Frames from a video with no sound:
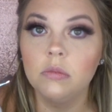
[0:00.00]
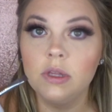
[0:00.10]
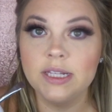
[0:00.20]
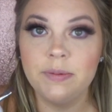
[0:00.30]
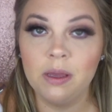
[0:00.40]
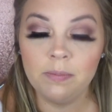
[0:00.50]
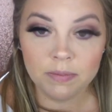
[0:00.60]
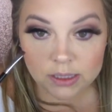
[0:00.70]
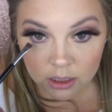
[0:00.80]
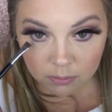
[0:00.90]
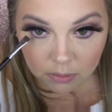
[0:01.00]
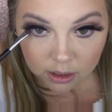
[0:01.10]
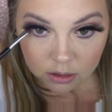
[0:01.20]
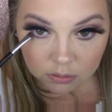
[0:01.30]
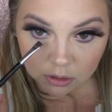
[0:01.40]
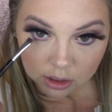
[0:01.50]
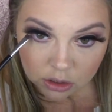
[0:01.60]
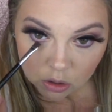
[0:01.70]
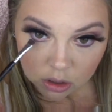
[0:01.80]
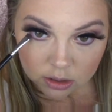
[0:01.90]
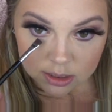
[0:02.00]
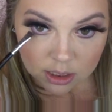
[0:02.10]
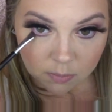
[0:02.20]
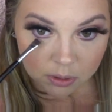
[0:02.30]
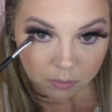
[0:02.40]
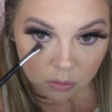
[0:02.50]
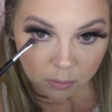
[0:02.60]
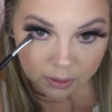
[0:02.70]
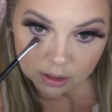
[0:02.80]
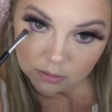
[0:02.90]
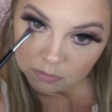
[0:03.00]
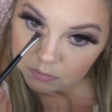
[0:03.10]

this may seem like really dark to some people, but